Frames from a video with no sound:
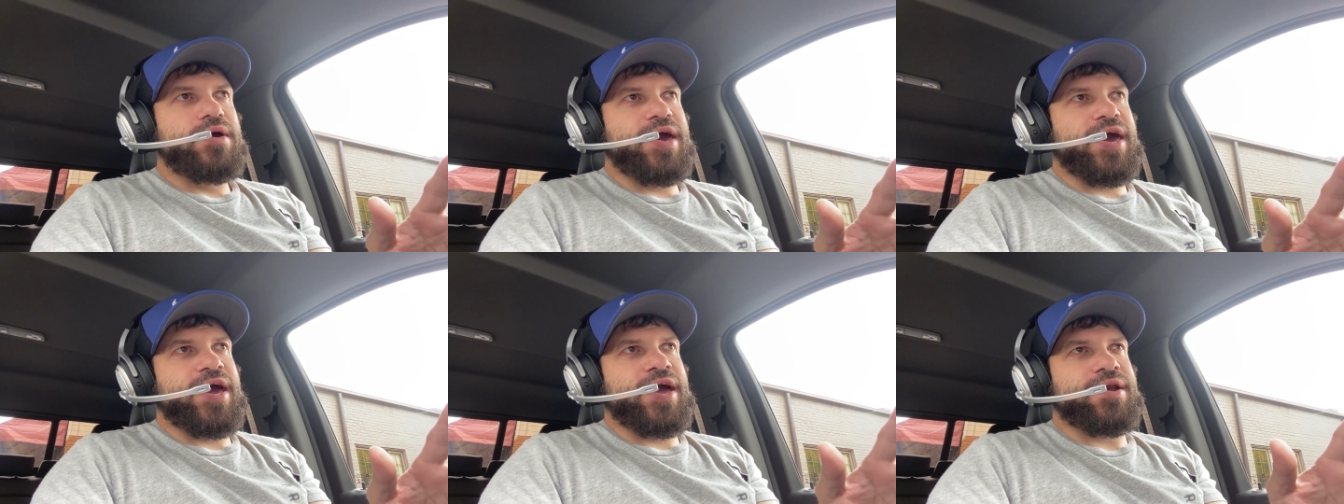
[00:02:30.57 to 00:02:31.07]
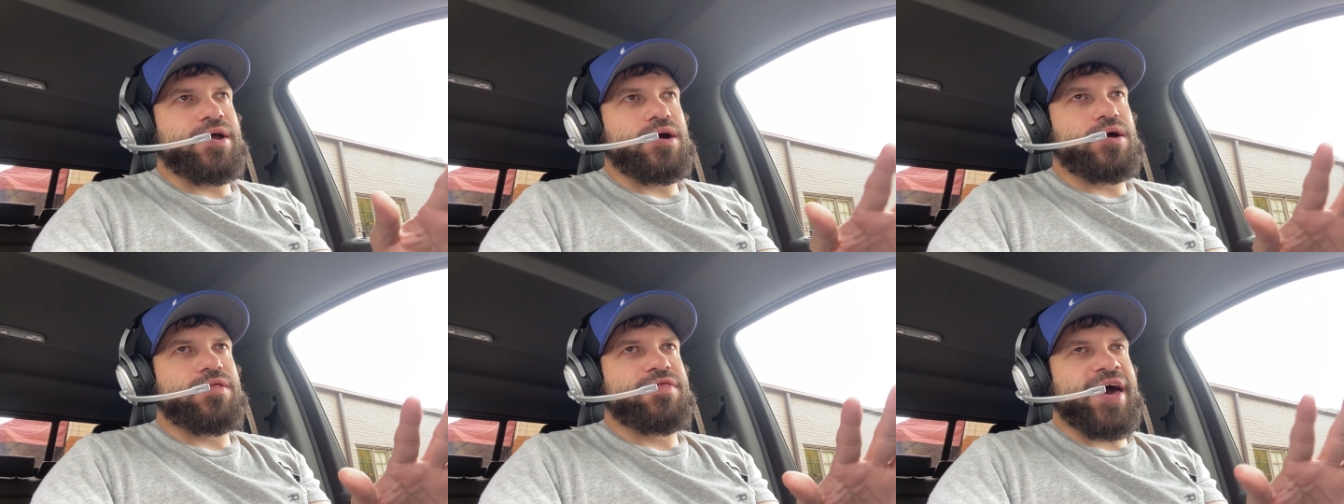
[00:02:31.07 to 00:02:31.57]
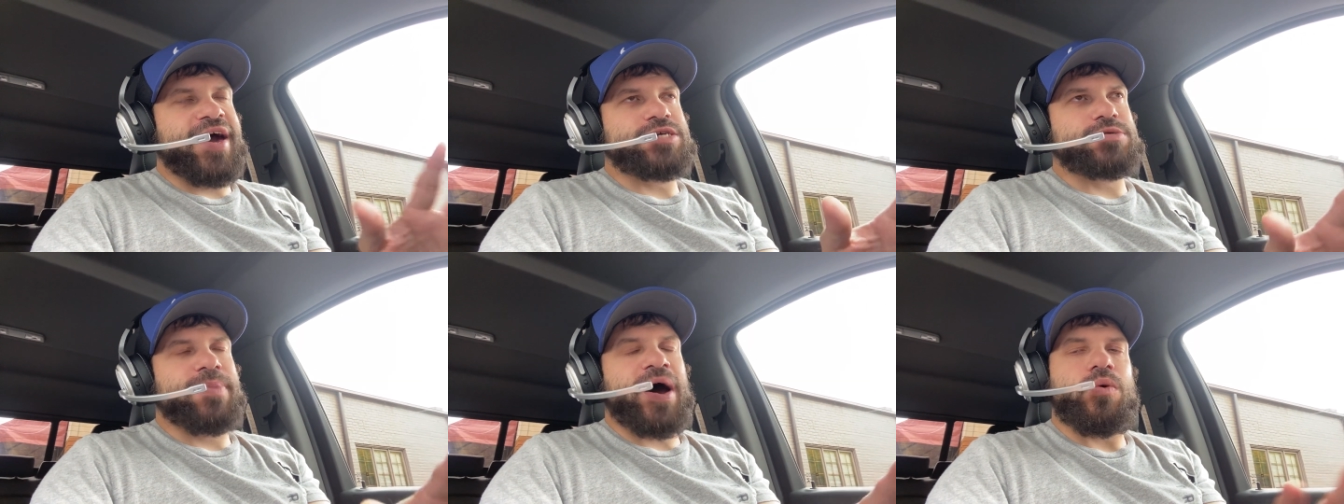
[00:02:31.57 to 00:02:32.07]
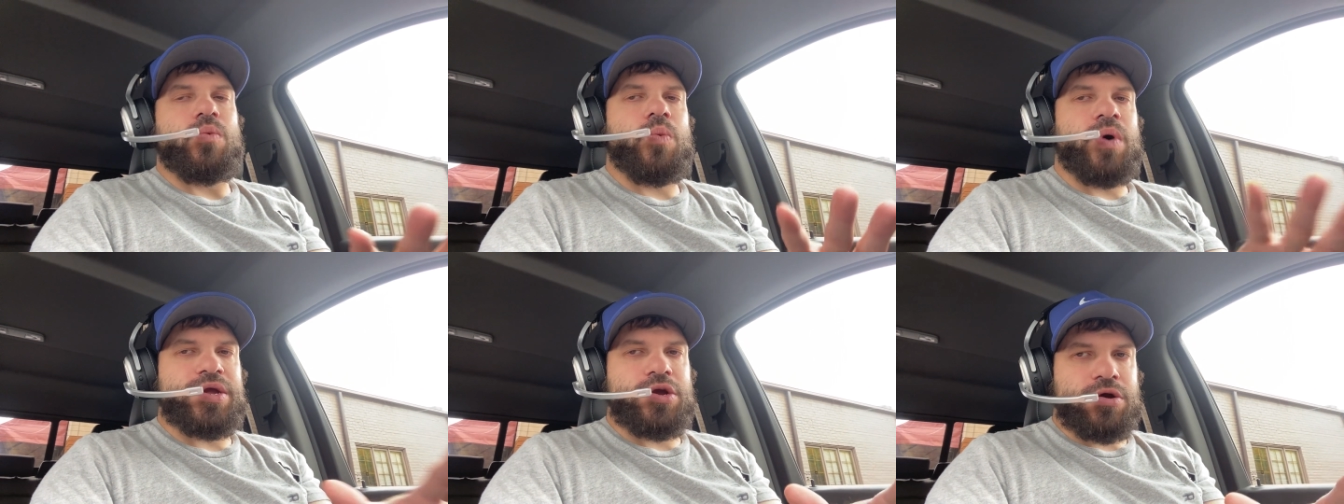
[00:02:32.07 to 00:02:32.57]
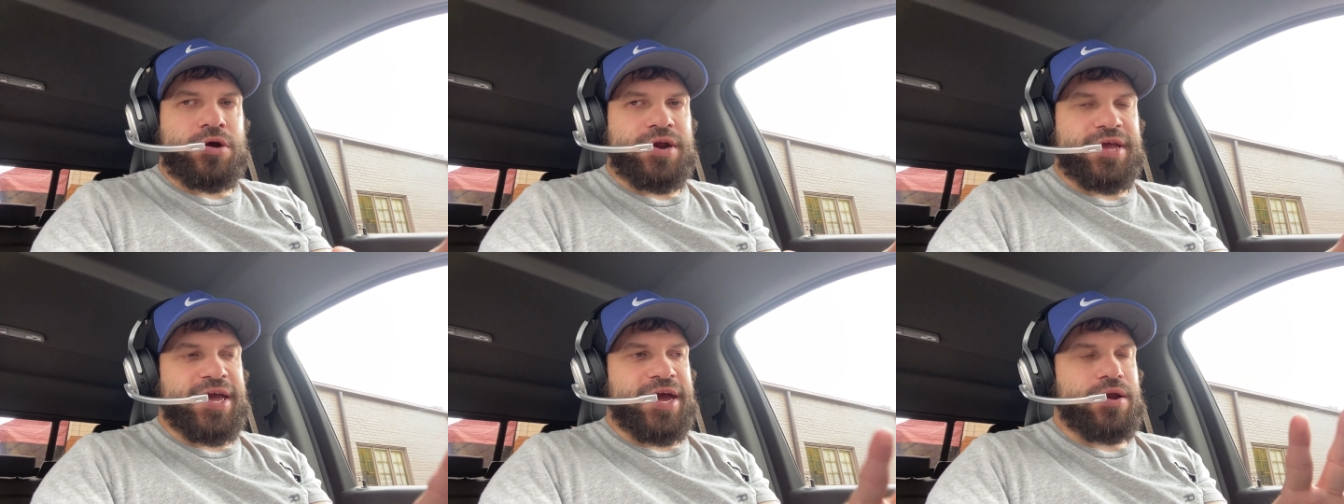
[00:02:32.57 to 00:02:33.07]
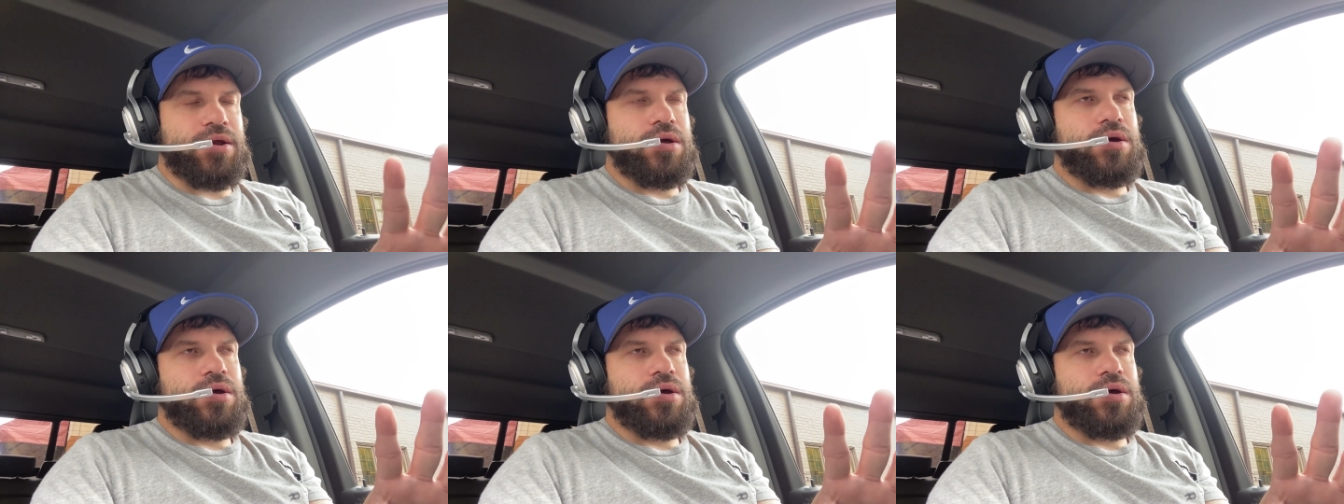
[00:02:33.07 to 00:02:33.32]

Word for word: And that is about what you're going to get.